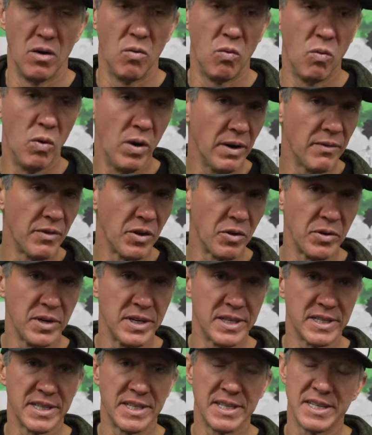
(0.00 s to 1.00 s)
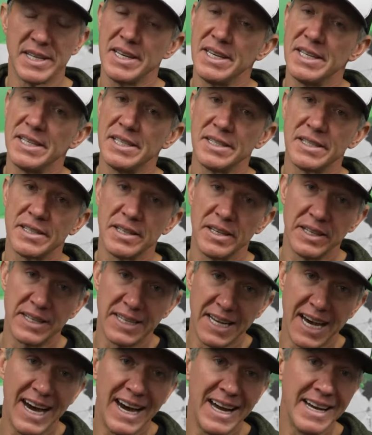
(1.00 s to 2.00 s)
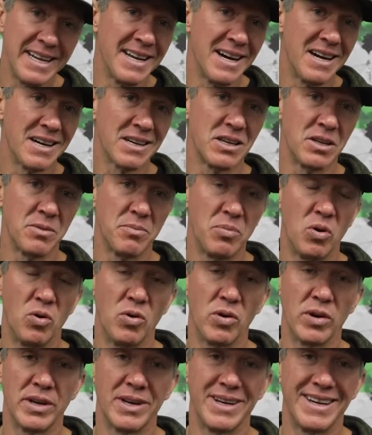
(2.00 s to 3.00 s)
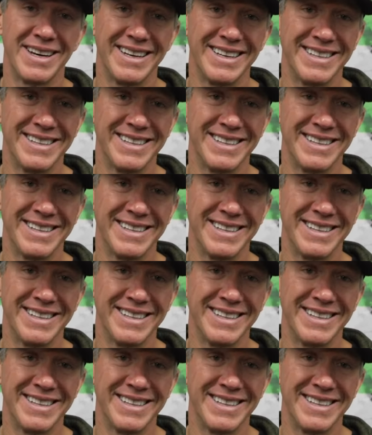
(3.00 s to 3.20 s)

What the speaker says: One of the reasons is a tied nocking point